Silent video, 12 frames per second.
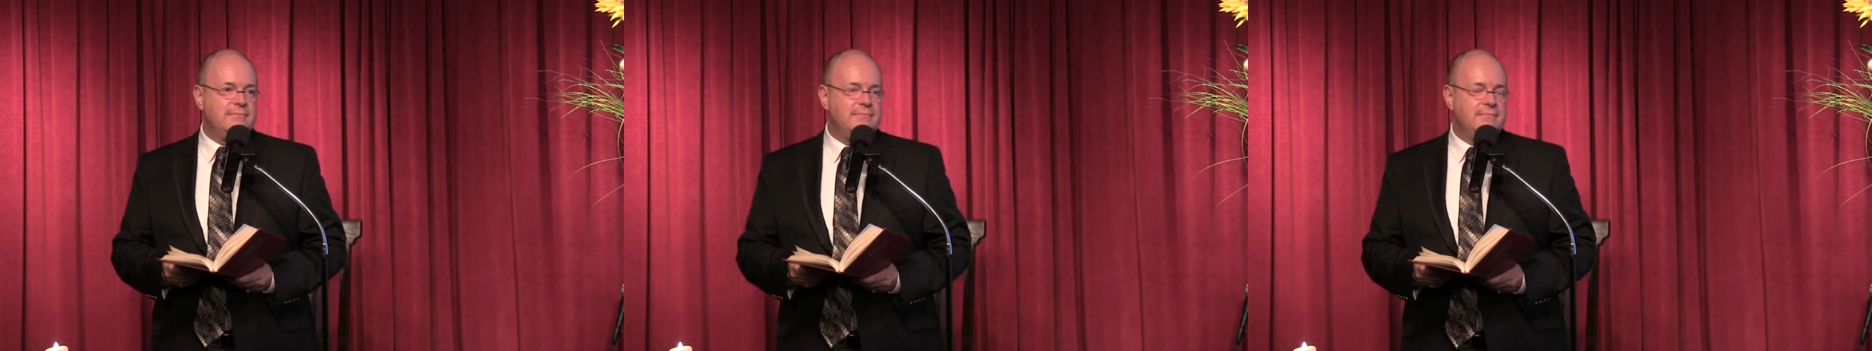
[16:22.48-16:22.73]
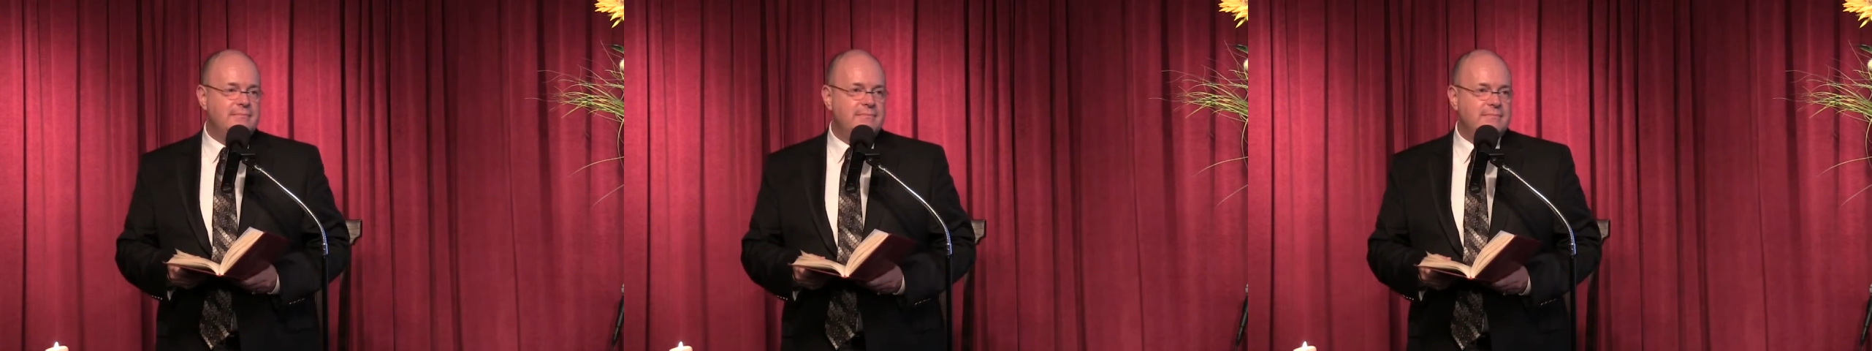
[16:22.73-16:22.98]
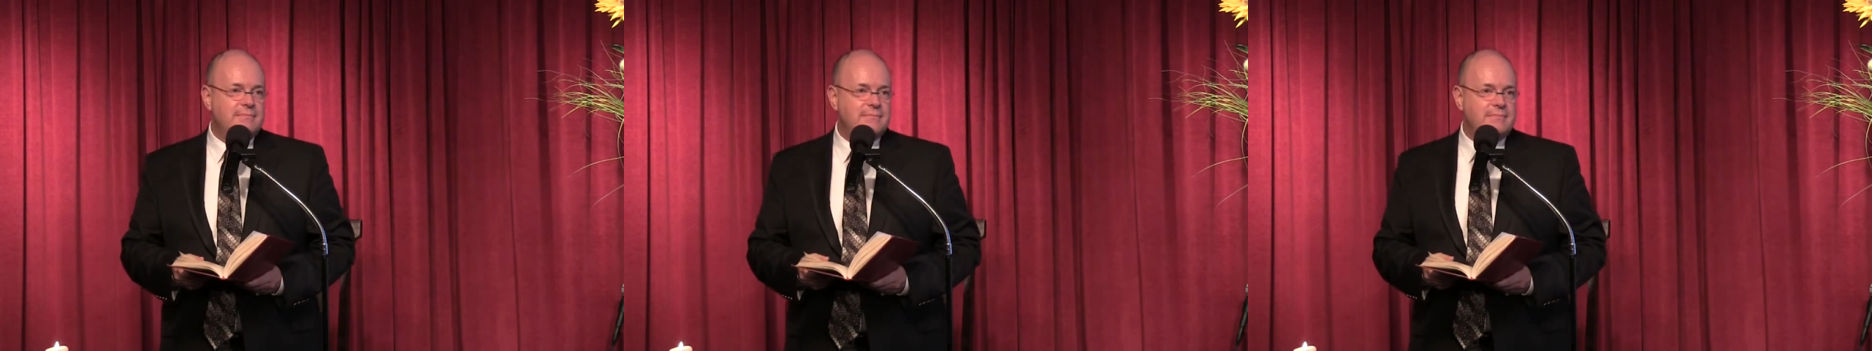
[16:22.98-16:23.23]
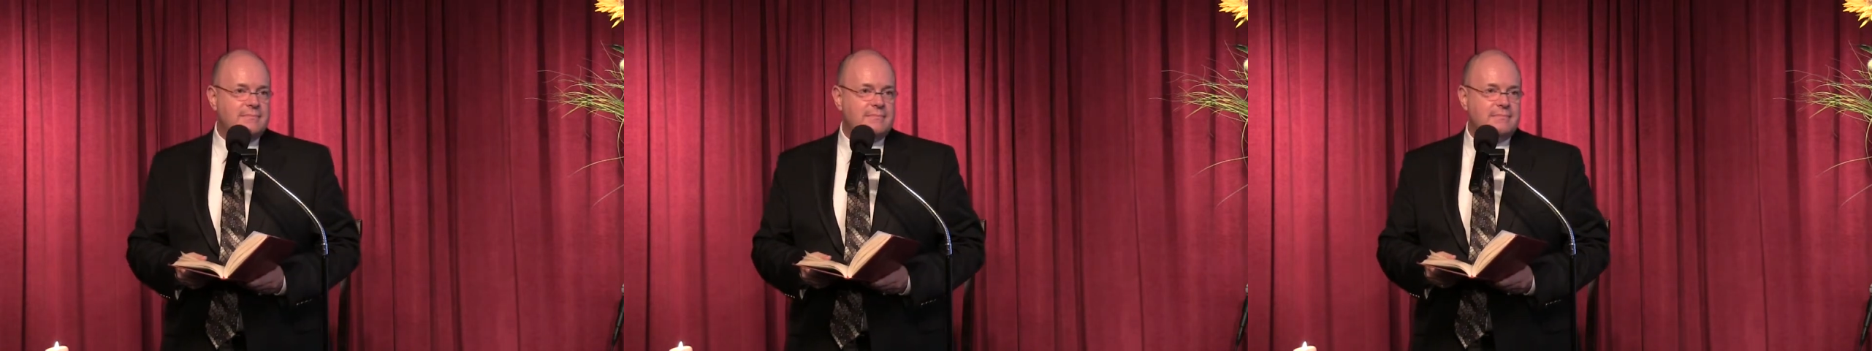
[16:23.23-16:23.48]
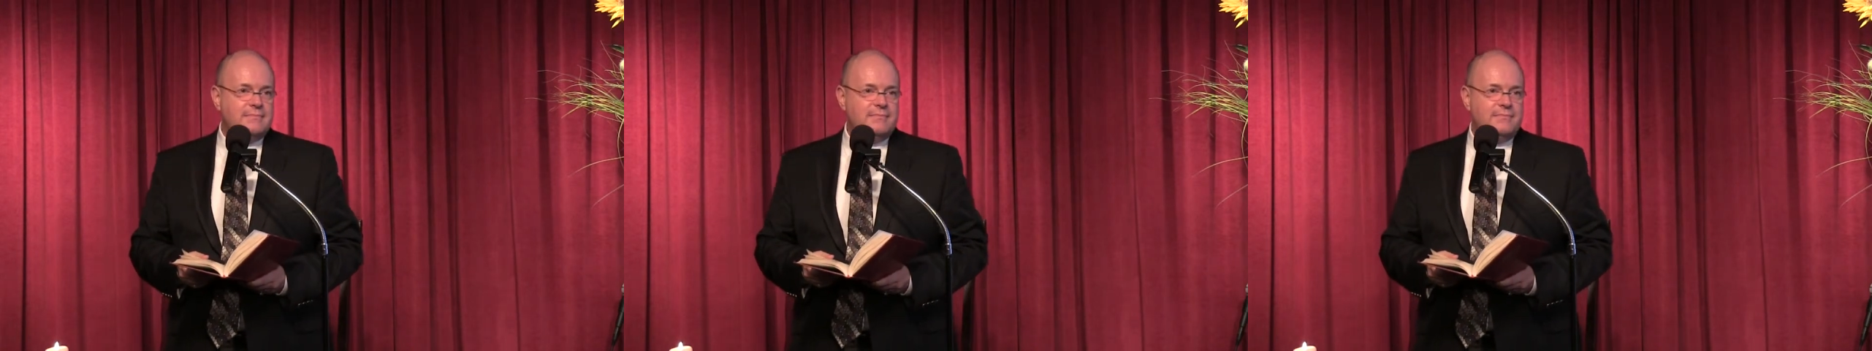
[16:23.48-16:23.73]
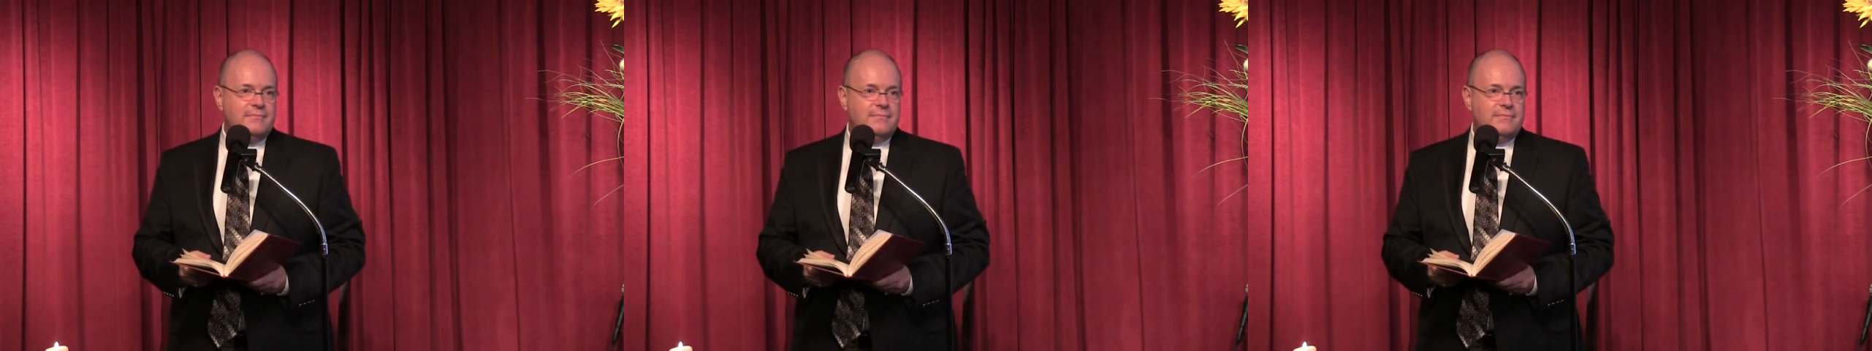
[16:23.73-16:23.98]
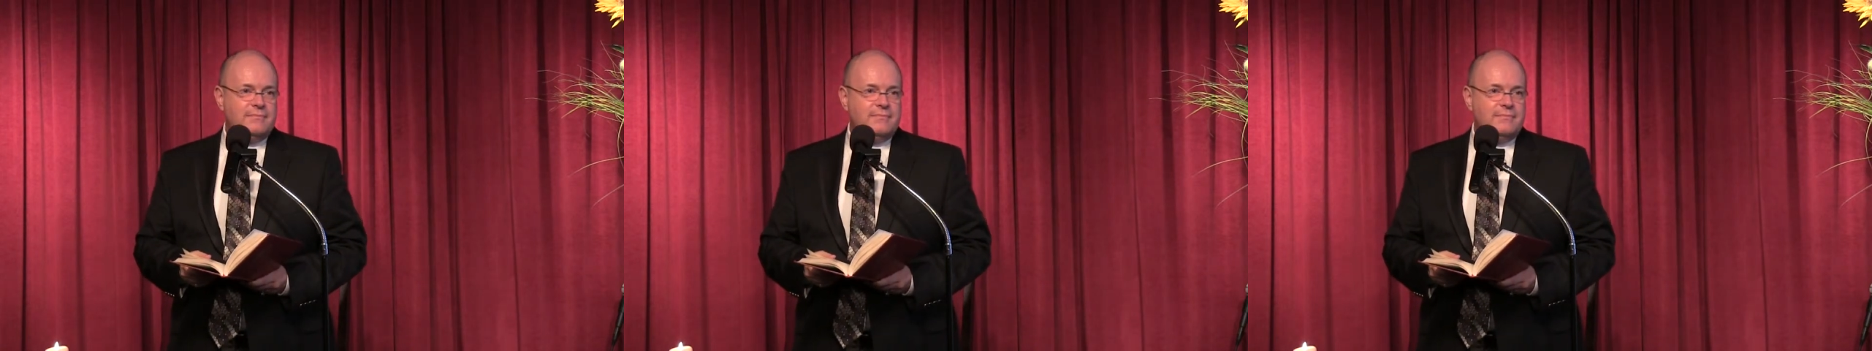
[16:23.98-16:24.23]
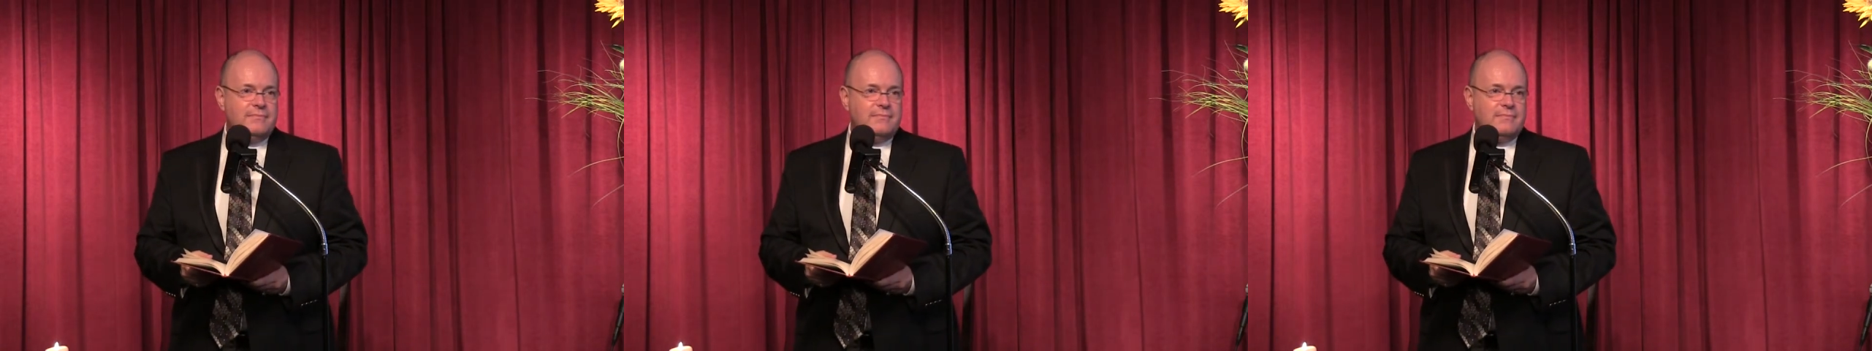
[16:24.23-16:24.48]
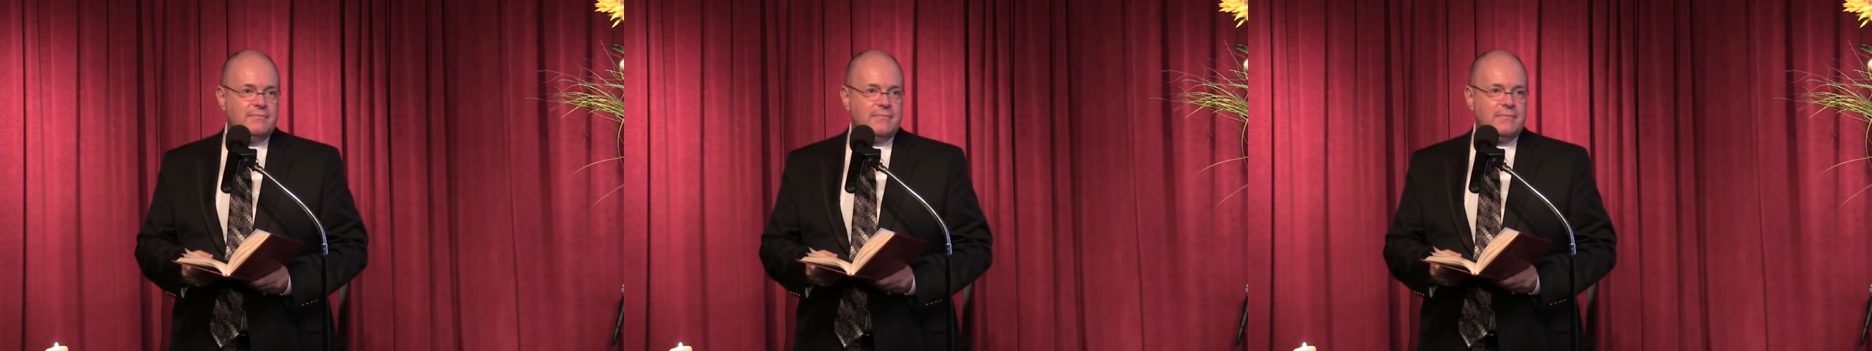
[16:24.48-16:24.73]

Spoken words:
Nothing is said.